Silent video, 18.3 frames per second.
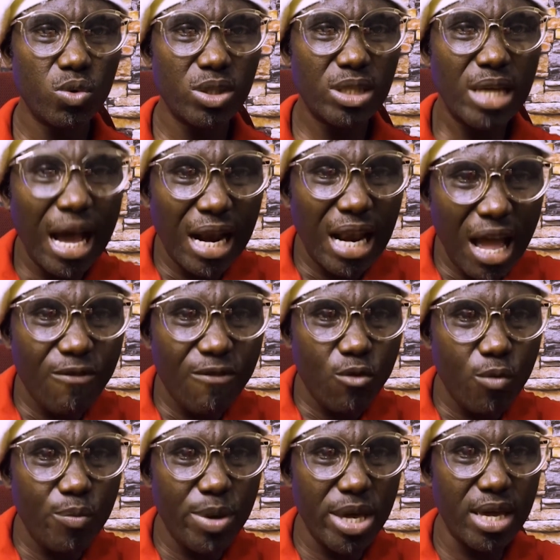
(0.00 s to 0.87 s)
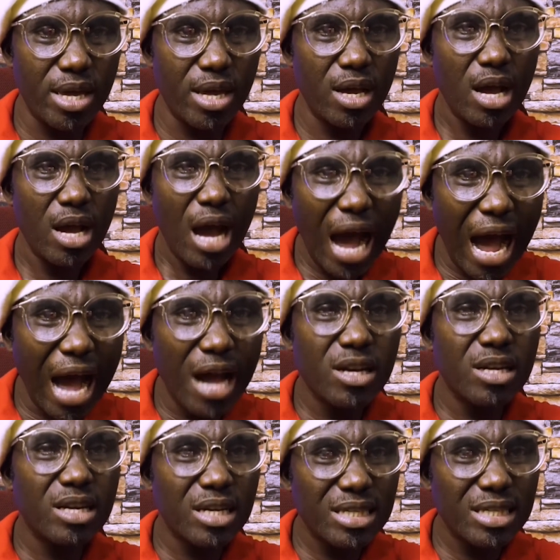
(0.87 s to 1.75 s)
their life will be.
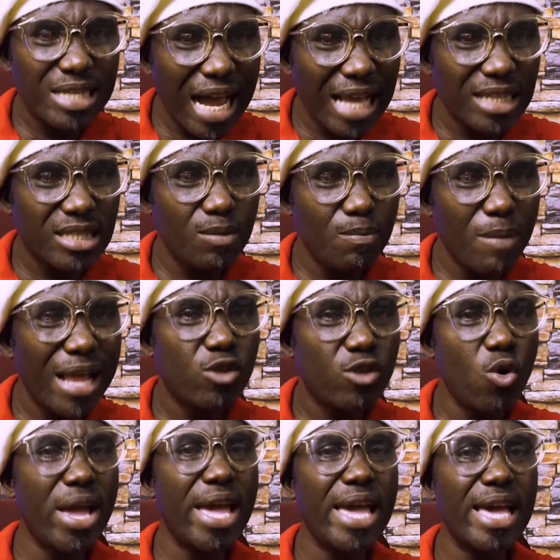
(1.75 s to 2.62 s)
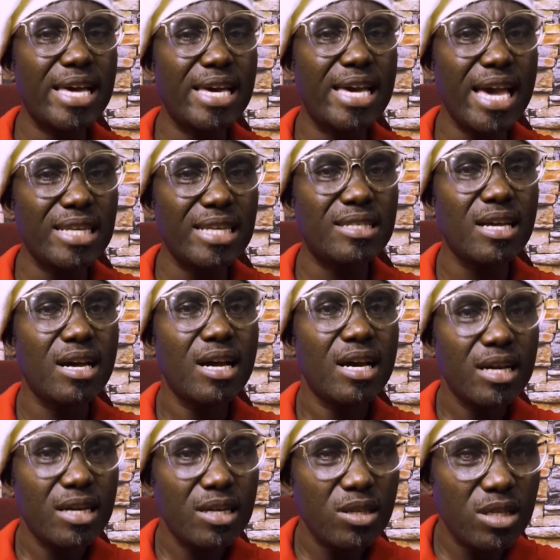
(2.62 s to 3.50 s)
And that might go against
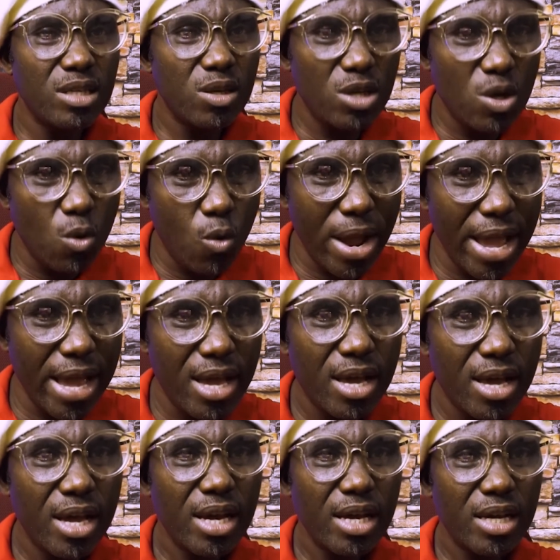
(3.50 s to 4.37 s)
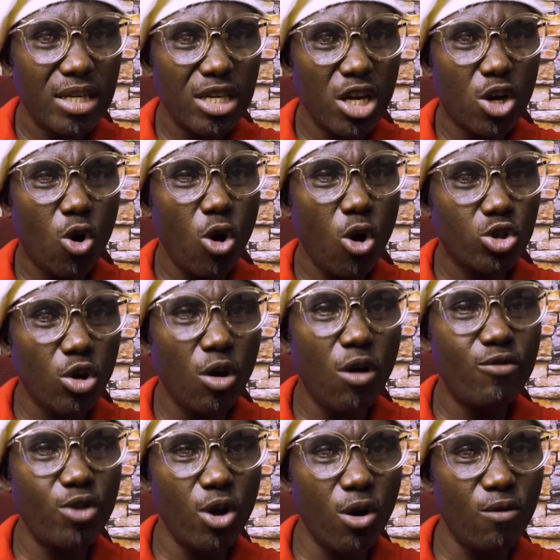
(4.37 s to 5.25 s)
the way, the
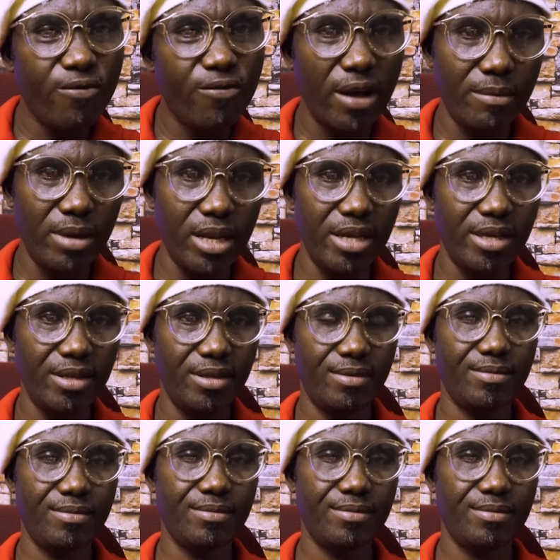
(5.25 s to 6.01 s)
culture of your own family.